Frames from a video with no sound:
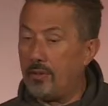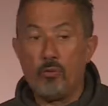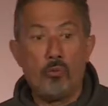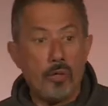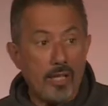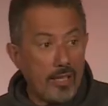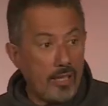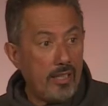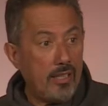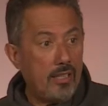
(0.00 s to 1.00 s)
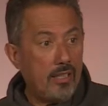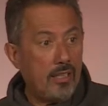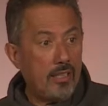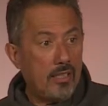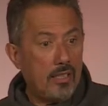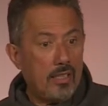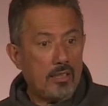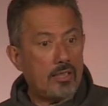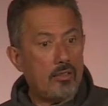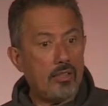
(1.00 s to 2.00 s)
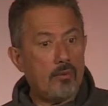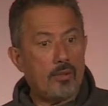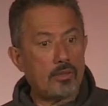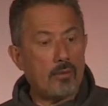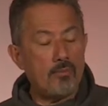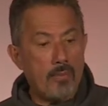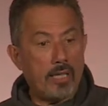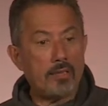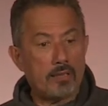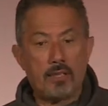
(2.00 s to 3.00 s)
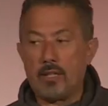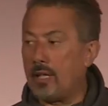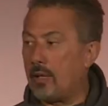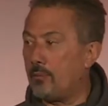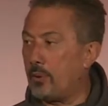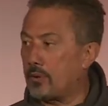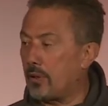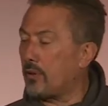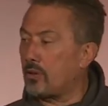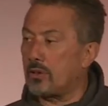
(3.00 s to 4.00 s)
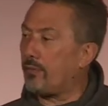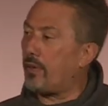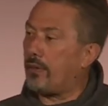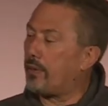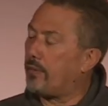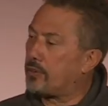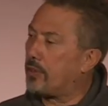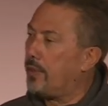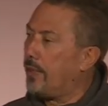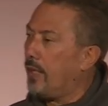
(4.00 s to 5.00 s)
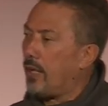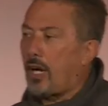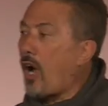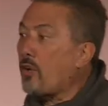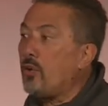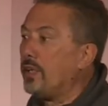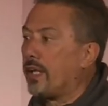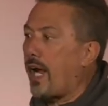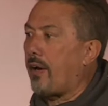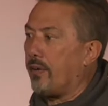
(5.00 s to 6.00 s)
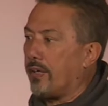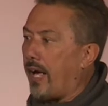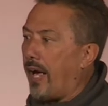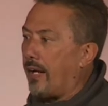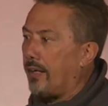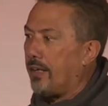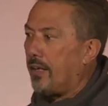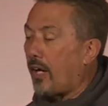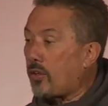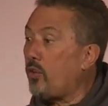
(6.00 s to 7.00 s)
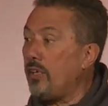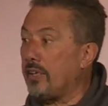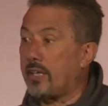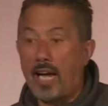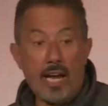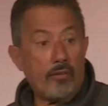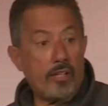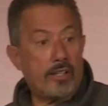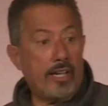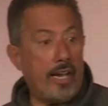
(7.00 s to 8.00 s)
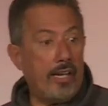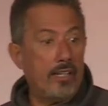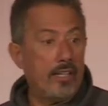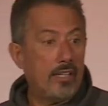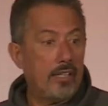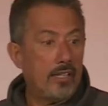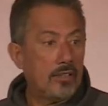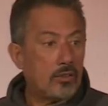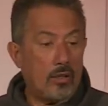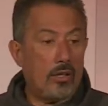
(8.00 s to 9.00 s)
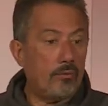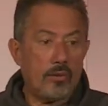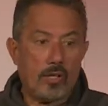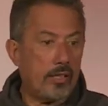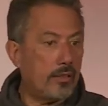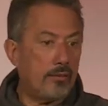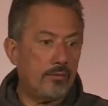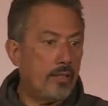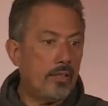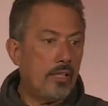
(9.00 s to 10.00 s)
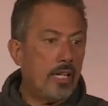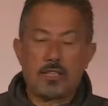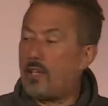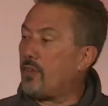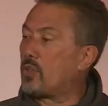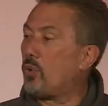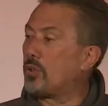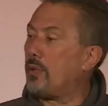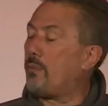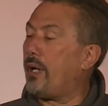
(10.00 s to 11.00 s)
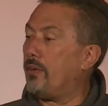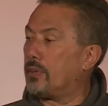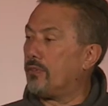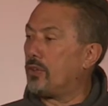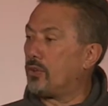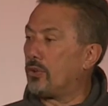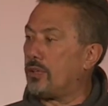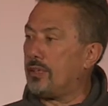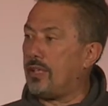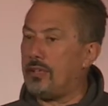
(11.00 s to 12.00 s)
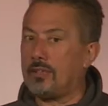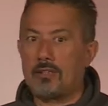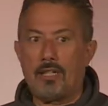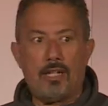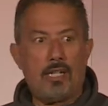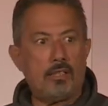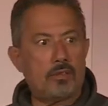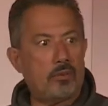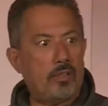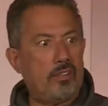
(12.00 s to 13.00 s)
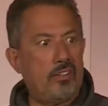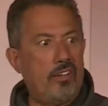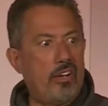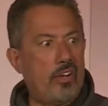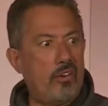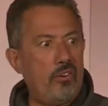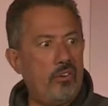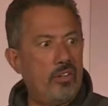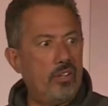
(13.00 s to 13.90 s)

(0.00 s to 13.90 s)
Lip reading: Really? I said, you're the most amazing young person. Because I couldn't carry that. I couldn't carry that. So I'm like, I said, have you talked to your parents? Have you talked to your teachers? And he just went, no.